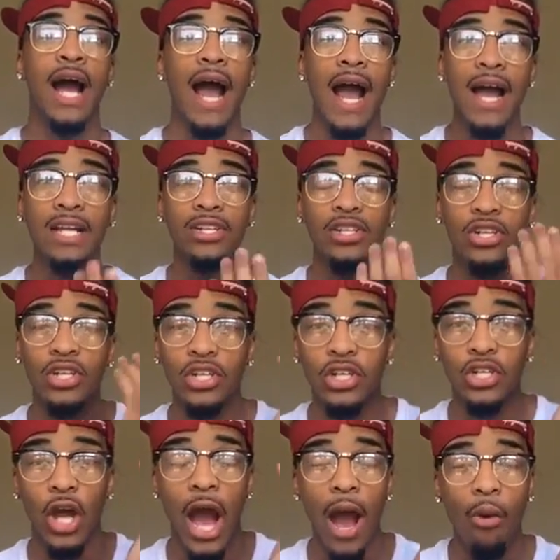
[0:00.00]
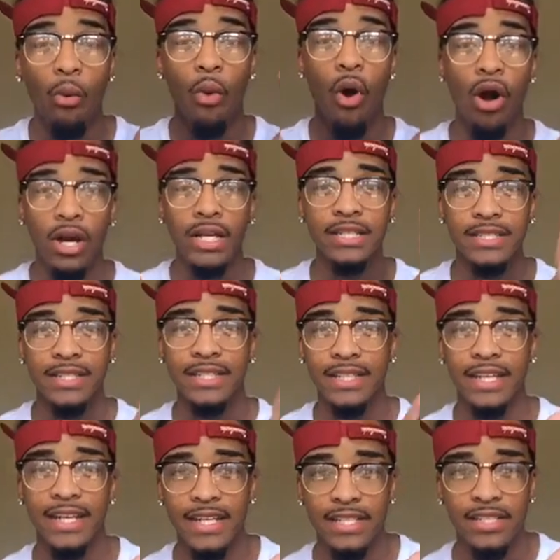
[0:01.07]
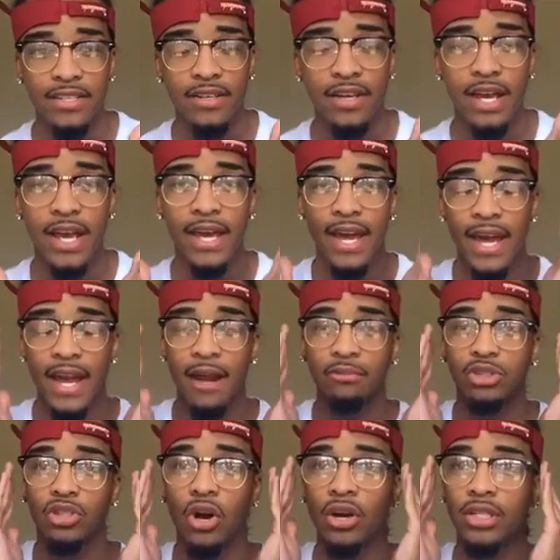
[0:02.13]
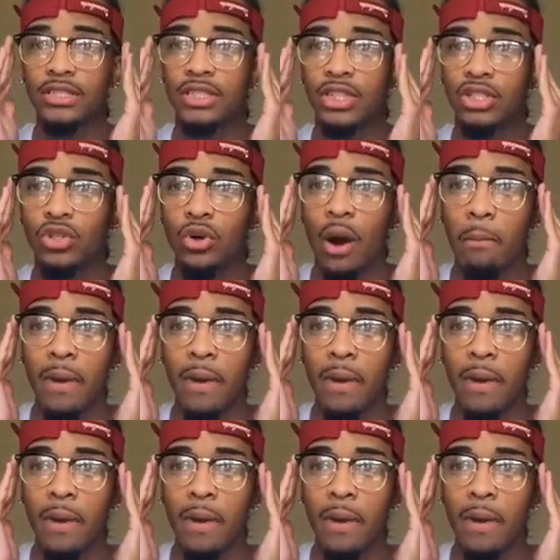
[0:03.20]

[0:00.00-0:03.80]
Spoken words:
I walk into Liz and I'm talking to the dude.